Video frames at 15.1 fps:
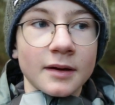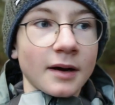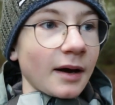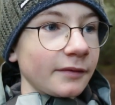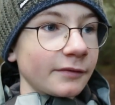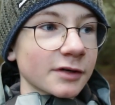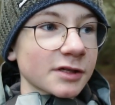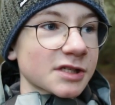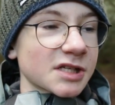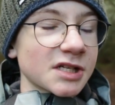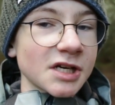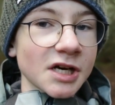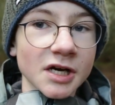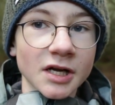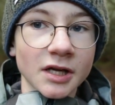I was
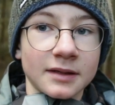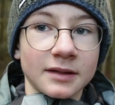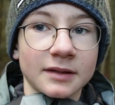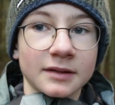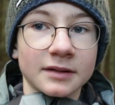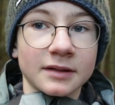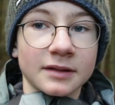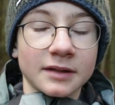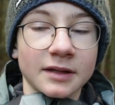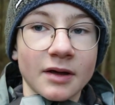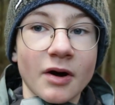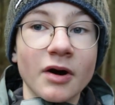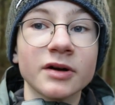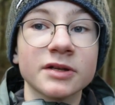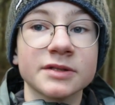here in the
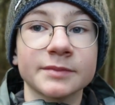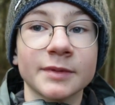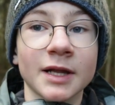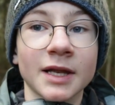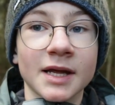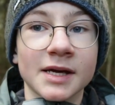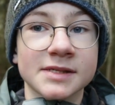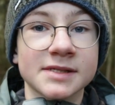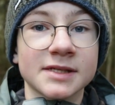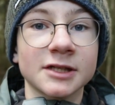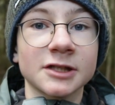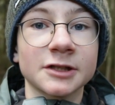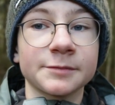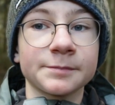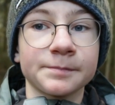autumn last
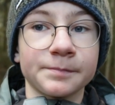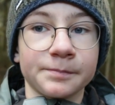year,